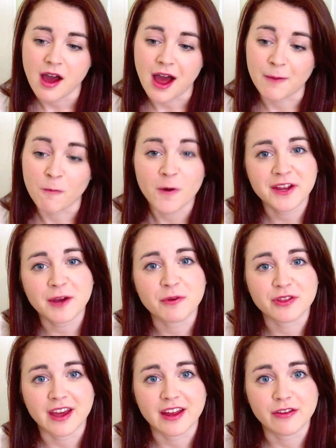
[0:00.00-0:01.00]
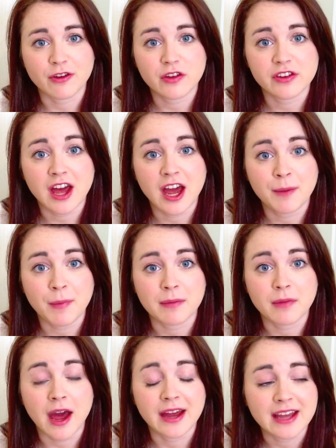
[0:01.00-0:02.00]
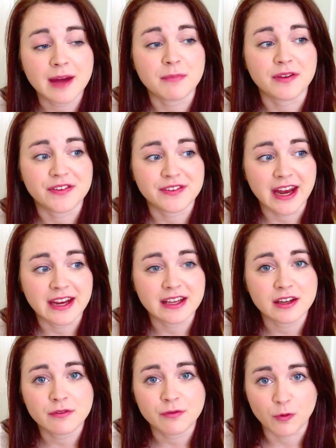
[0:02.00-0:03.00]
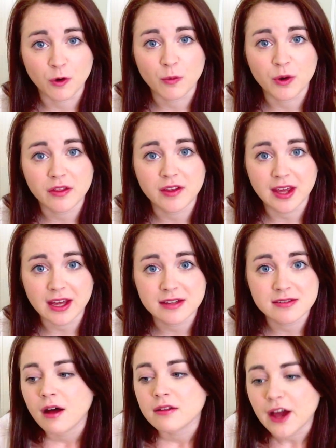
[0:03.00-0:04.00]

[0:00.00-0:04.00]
I'm working with kids all the time and I get mistaken for one of the kids.